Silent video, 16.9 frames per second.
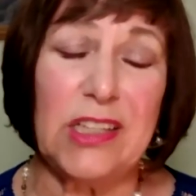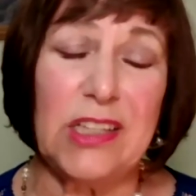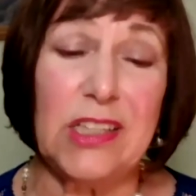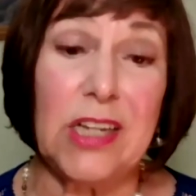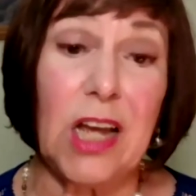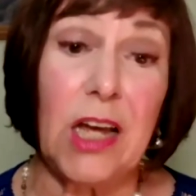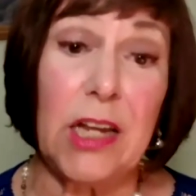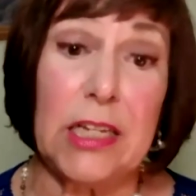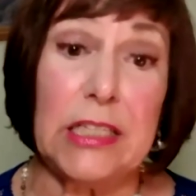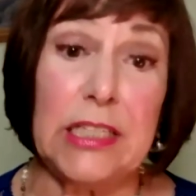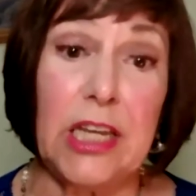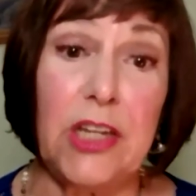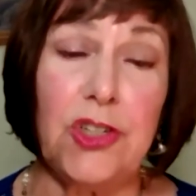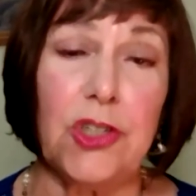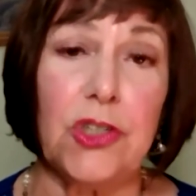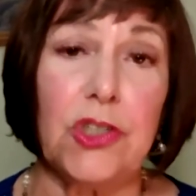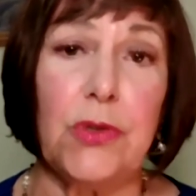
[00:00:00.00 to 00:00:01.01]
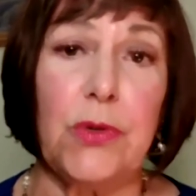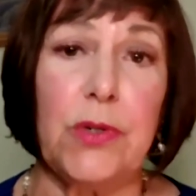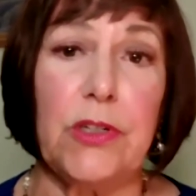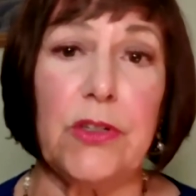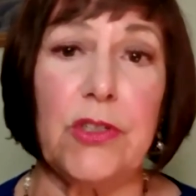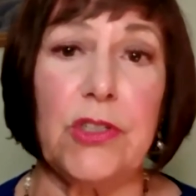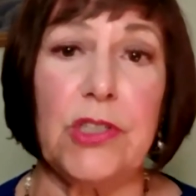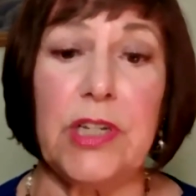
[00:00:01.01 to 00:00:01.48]
it's not essential
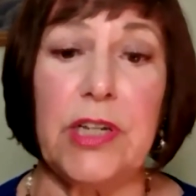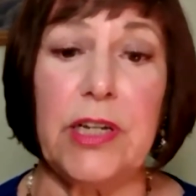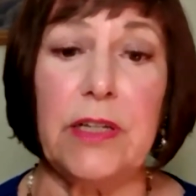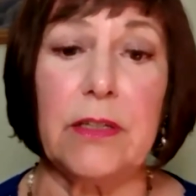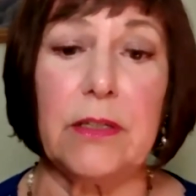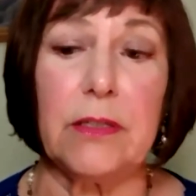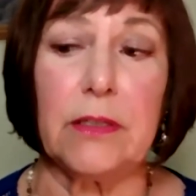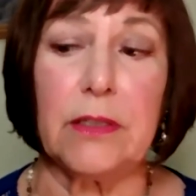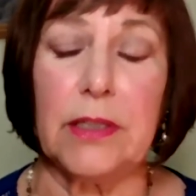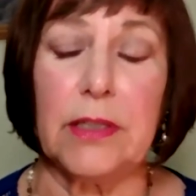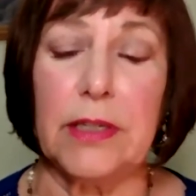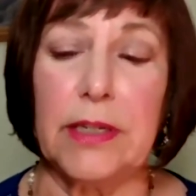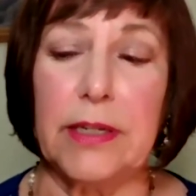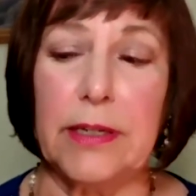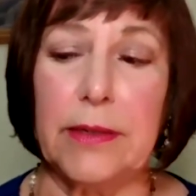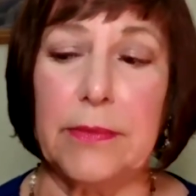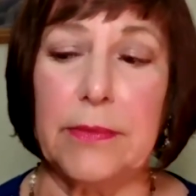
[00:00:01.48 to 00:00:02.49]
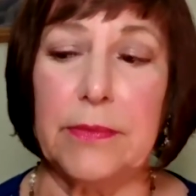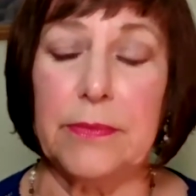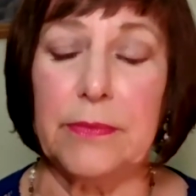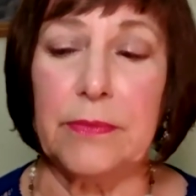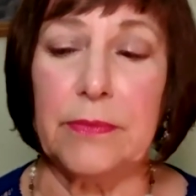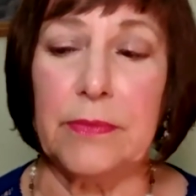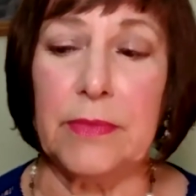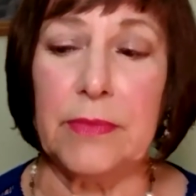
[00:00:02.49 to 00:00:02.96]
to understand
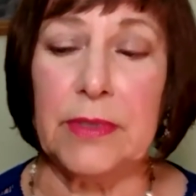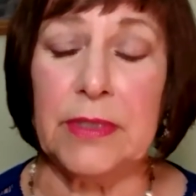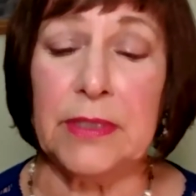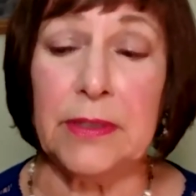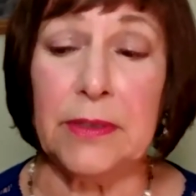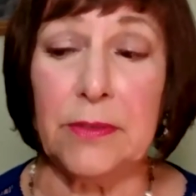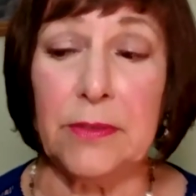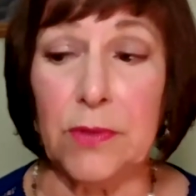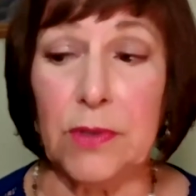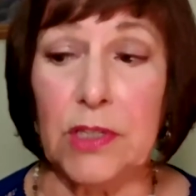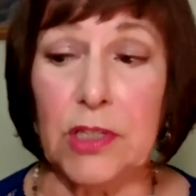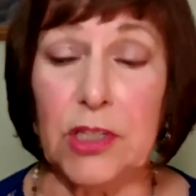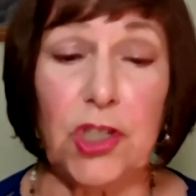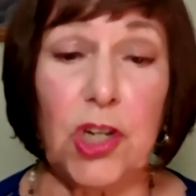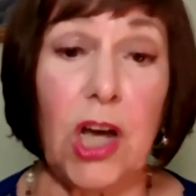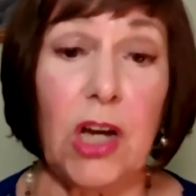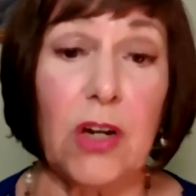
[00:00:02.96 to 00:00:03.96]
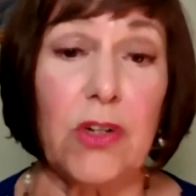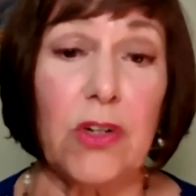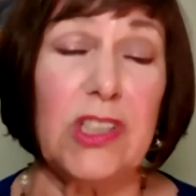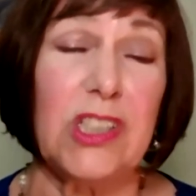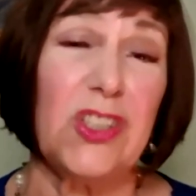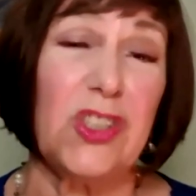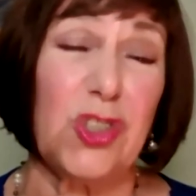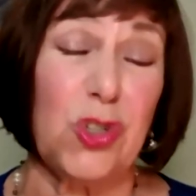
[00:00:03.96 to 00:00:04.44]
the
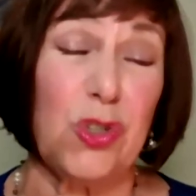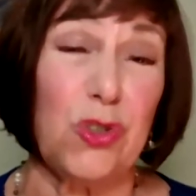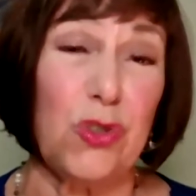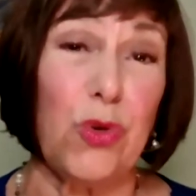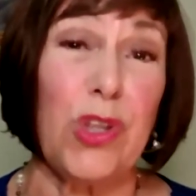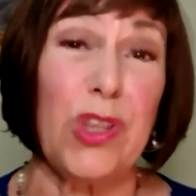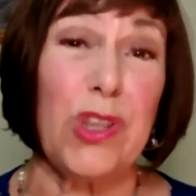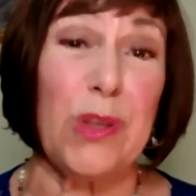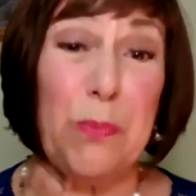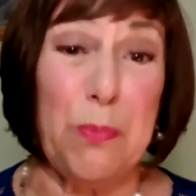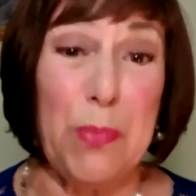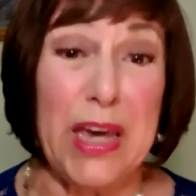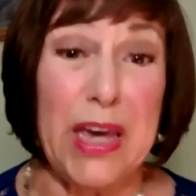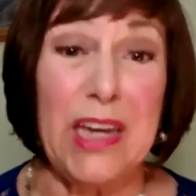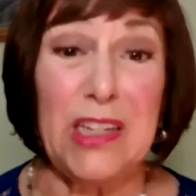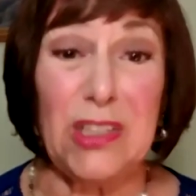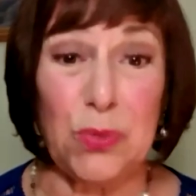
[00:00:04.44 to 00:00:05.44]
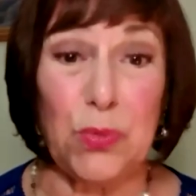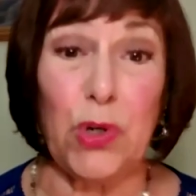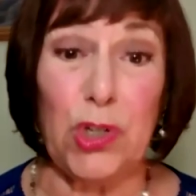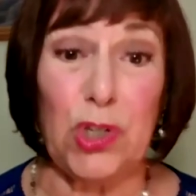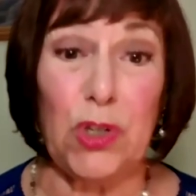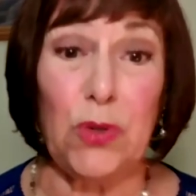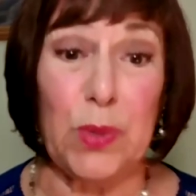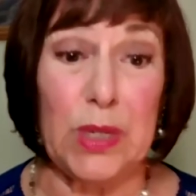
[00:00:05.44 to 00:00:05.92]
chakras. It's just sort of the
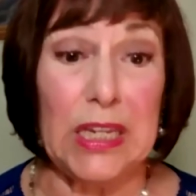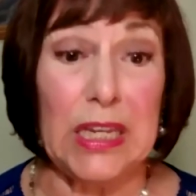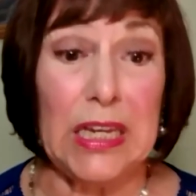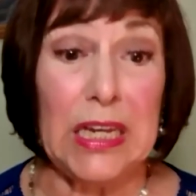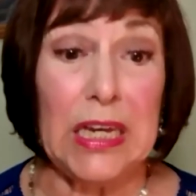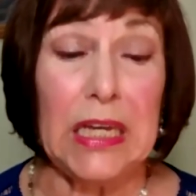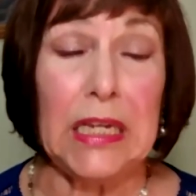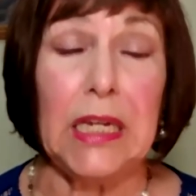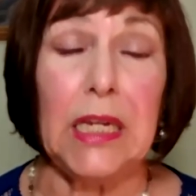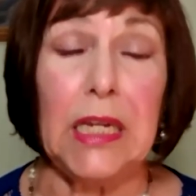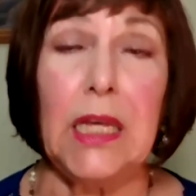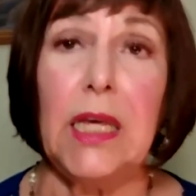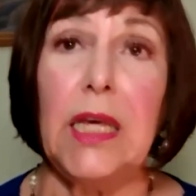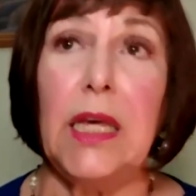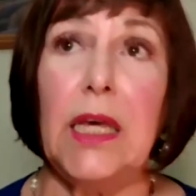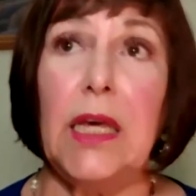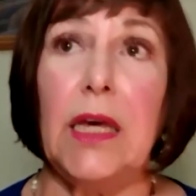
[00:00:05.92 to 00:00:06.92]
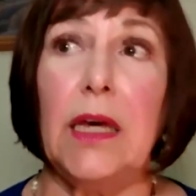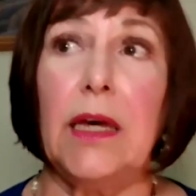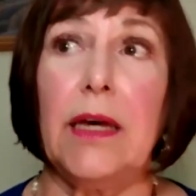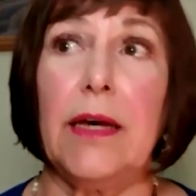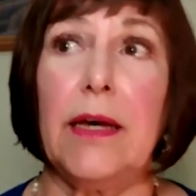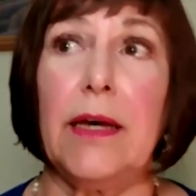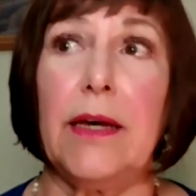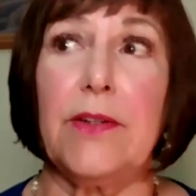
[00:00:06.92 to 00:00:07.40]
base where you begin
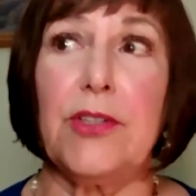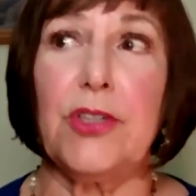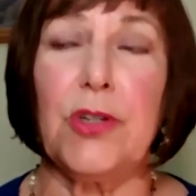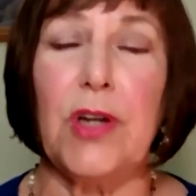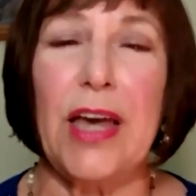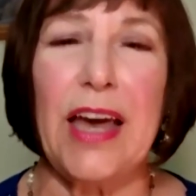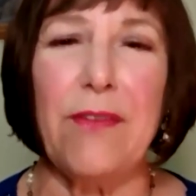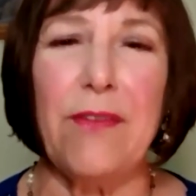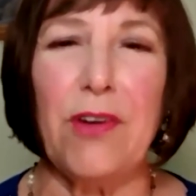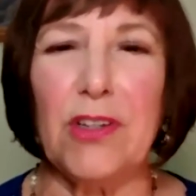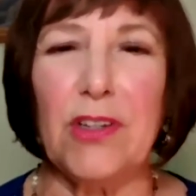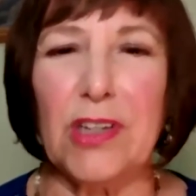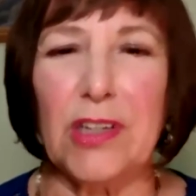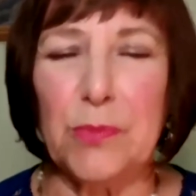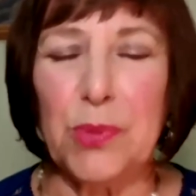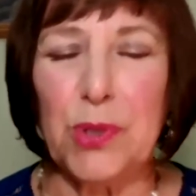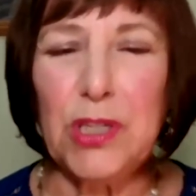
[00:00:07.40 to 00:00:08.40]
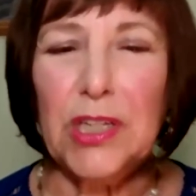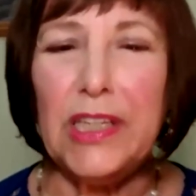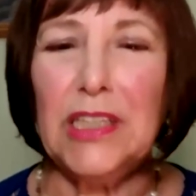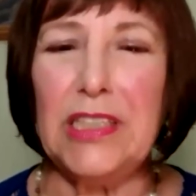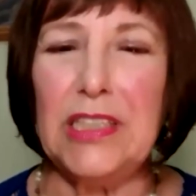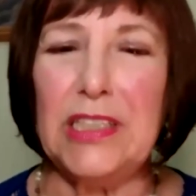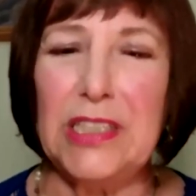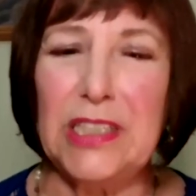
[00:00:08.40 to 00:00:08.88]
to have a
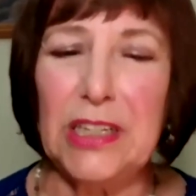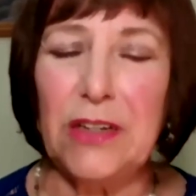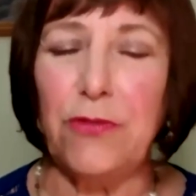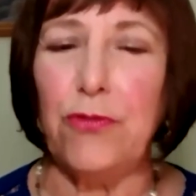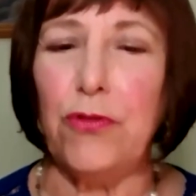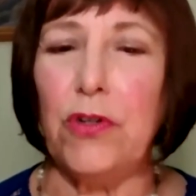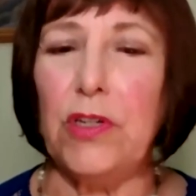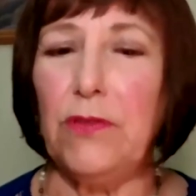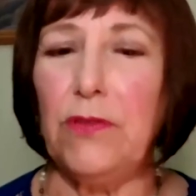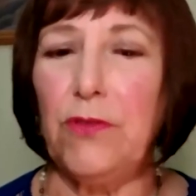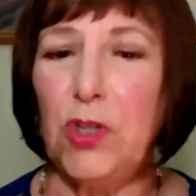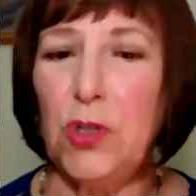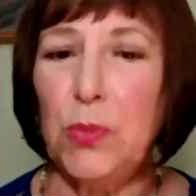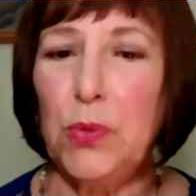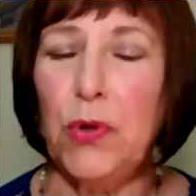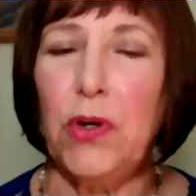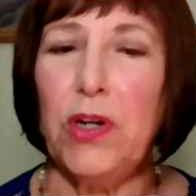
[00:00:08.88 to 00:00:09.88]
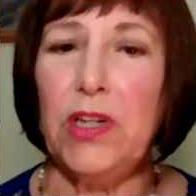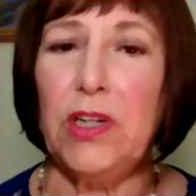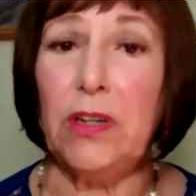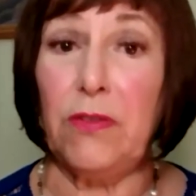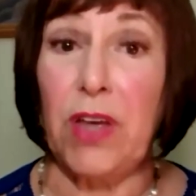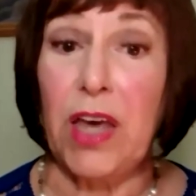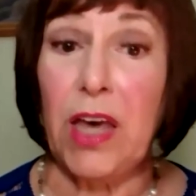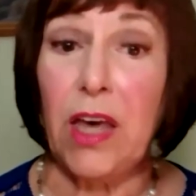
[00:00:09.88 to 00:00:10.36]
completely different
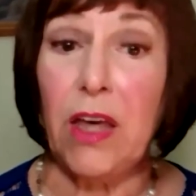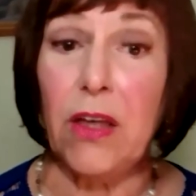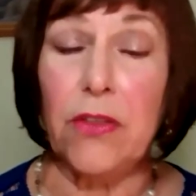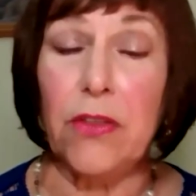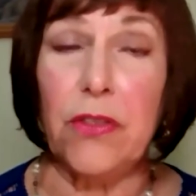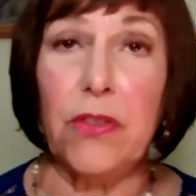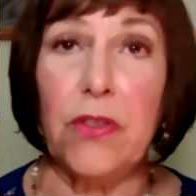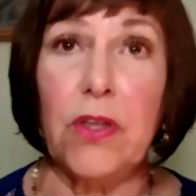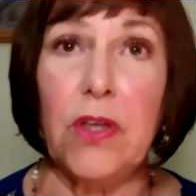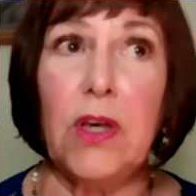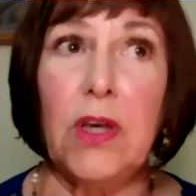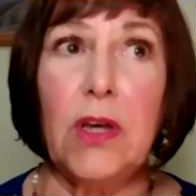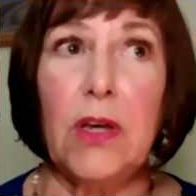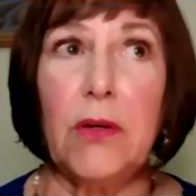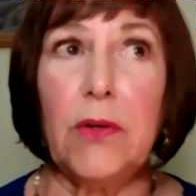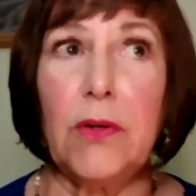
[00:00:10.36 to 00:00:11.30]
viewpoint of health.